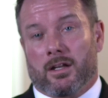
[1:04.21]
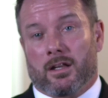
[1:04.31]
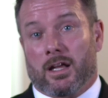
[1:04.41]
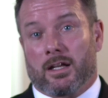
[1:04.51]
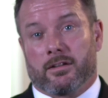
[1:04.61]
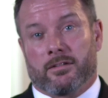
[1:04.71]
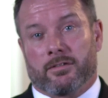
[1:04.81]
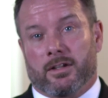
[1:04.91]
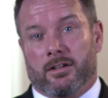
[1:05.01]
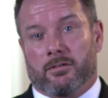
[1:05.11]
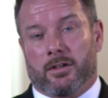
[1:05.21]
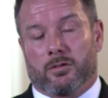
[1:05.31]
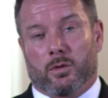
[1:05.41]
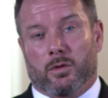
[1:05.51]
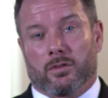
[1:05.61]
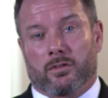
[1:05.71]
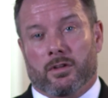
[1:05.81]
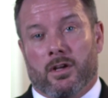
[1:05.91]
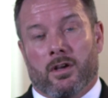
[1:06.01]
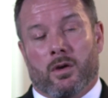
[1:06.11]
a lot of different individuals
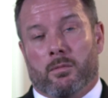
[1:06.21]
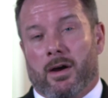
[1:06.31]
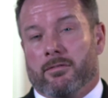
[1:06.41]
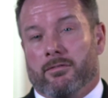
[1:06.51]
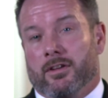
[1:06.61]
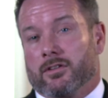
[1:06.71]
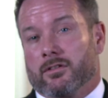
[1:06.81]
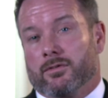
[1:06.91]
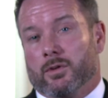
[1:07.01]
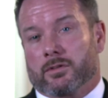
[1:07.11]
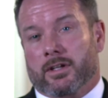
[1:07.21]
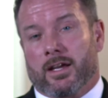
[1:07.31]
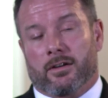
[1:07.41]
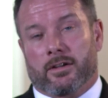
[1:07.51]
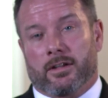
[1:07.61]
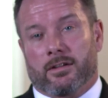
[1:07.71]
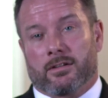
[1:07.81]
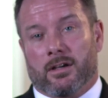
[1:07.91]
who might visit Fulton County,